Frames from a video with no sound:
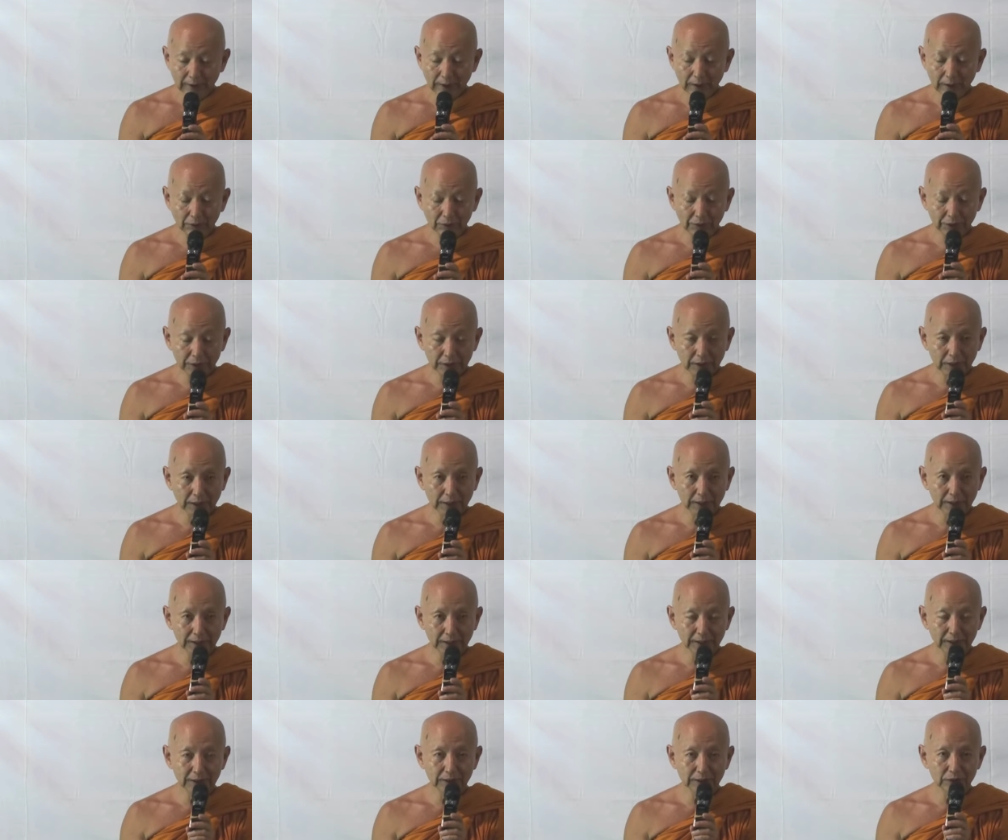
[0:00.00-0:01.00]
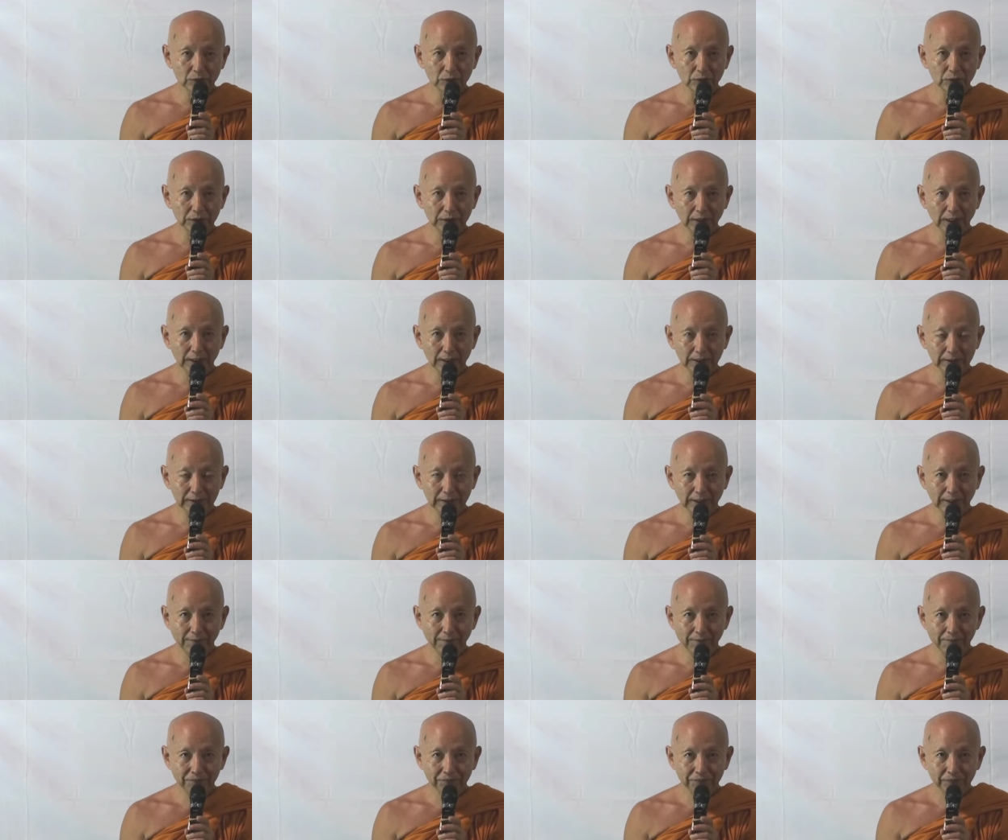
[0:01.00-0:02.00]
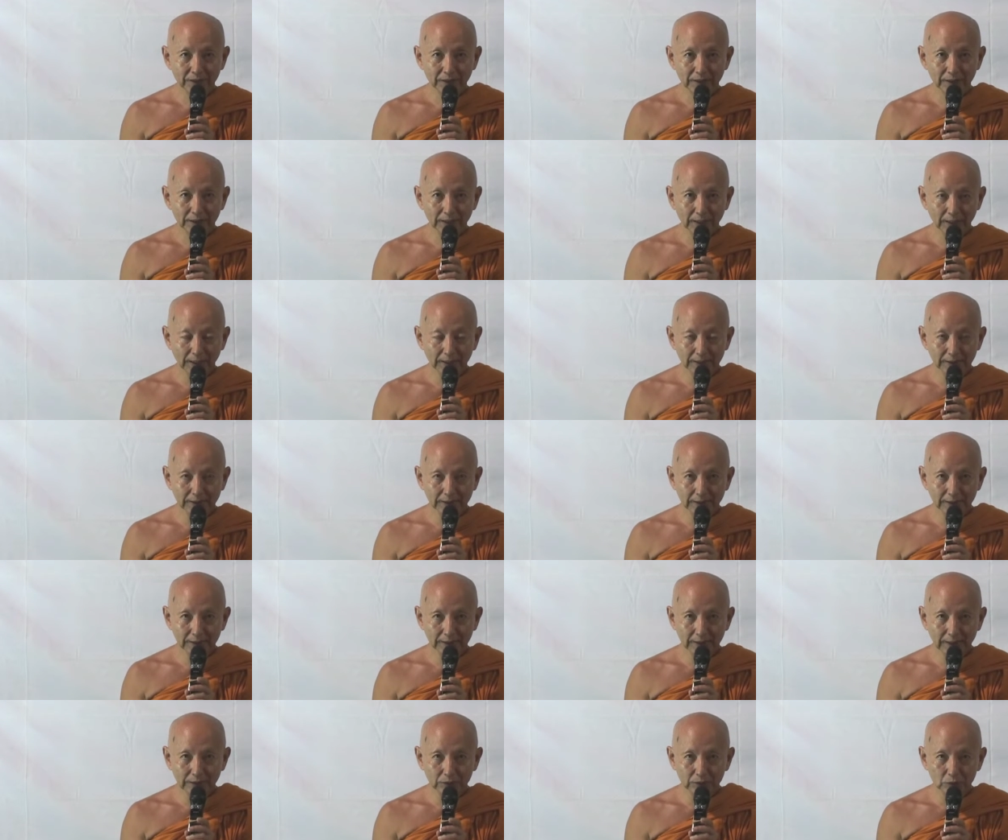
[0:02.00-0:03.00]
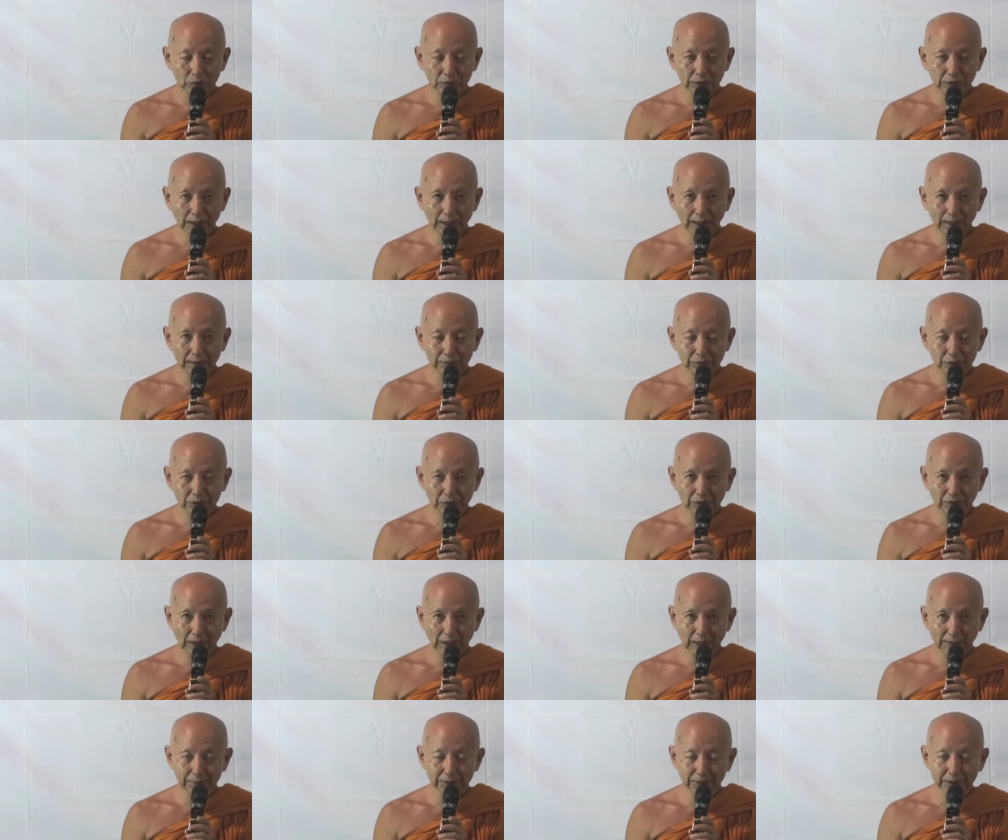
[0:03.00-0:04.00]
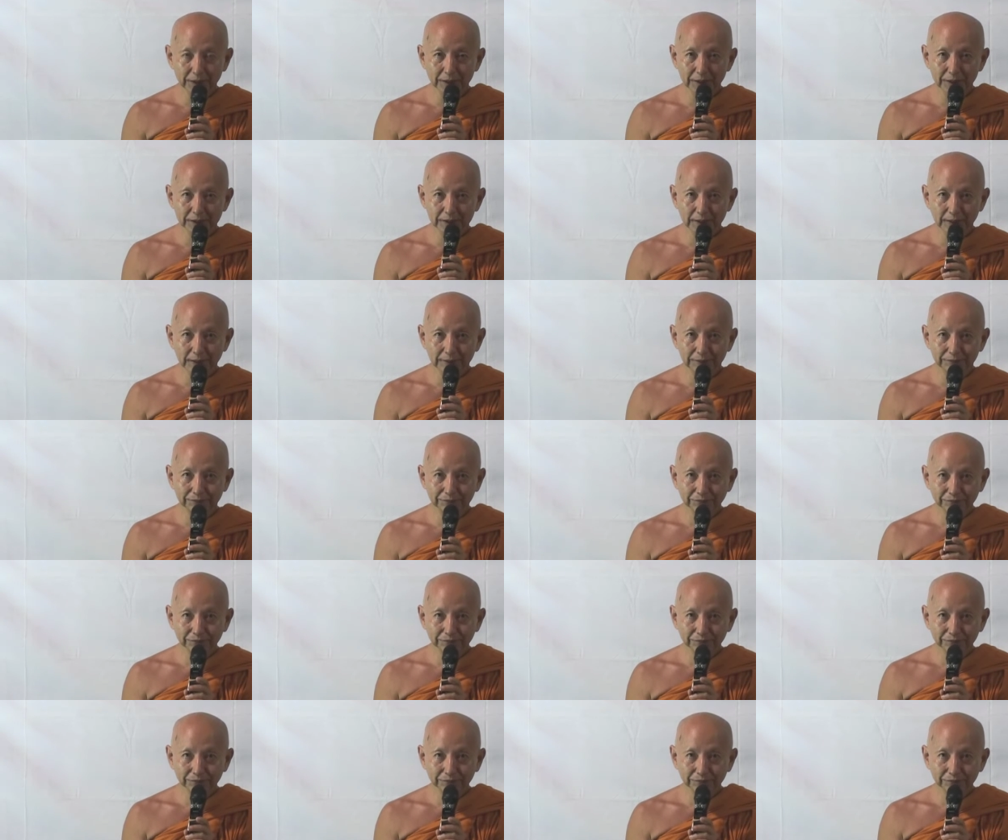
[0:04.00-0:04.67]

uh, very clearly in the suttas ah, that uh, there are two types of happiness. Ah.